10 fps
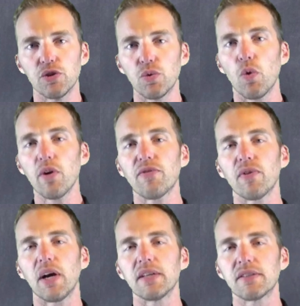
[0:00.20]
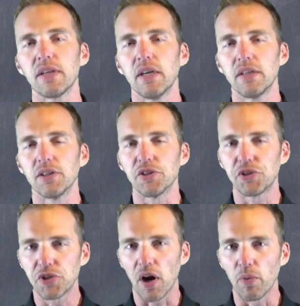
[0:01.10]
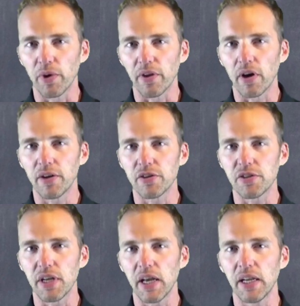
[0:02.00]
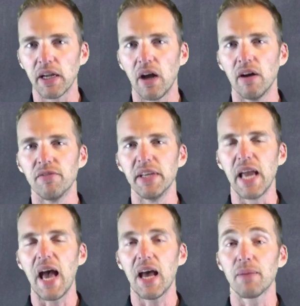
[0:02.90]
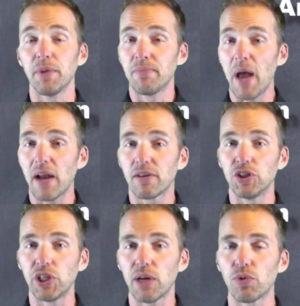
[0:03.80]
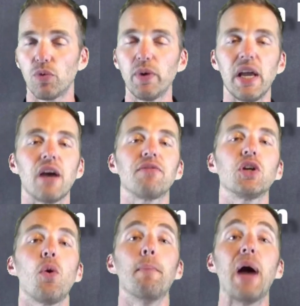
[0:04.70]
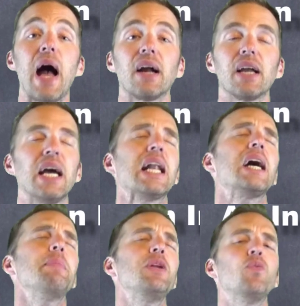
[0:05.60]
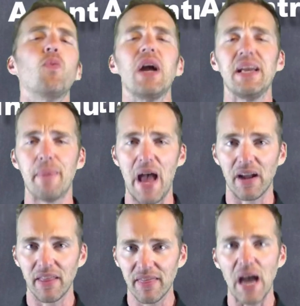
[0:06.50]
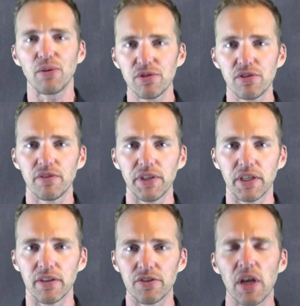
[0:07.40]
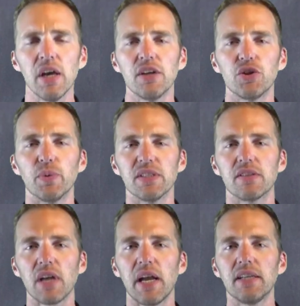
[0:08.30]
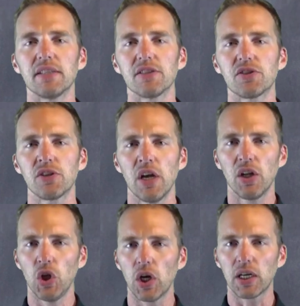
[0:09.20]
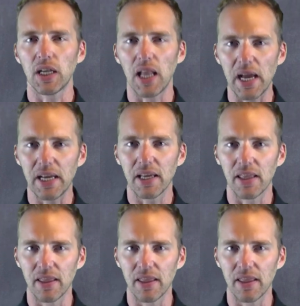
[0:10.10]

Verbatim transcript: So in order for us to start with our understanding of the atom and matter in general, we have to go back, and I mean way back, thousands of years, to when scientists looked like